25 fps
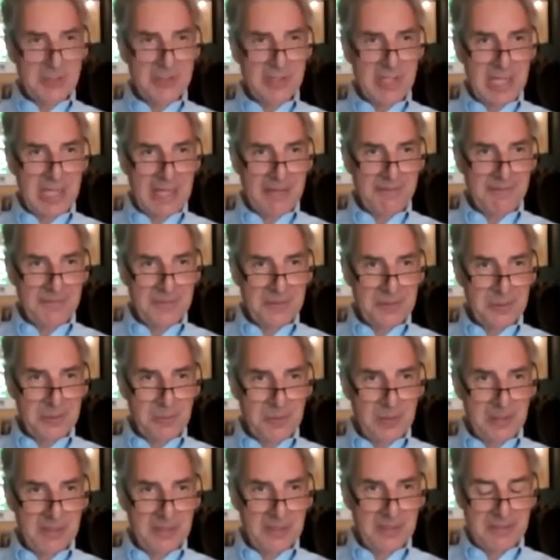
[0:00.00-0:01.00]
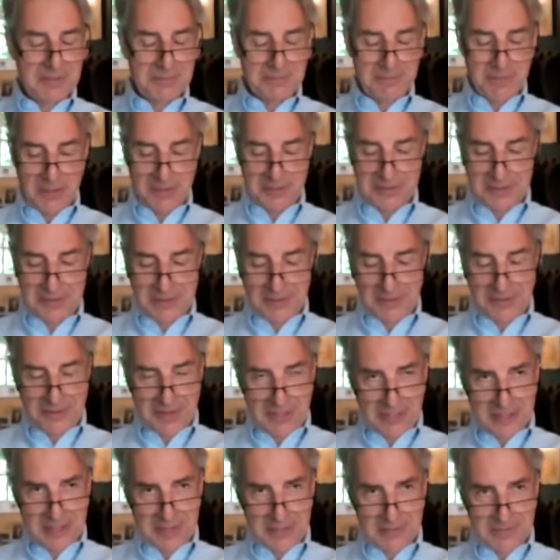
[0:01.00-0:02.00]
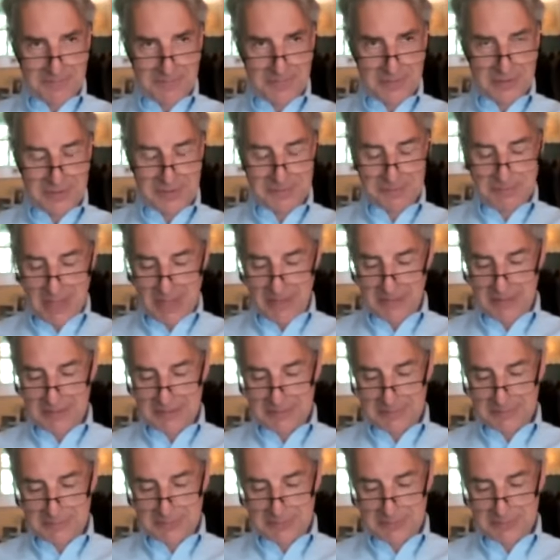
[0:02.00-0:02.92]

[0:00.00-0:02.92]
to have you with us, Martin, and thank you for sparing some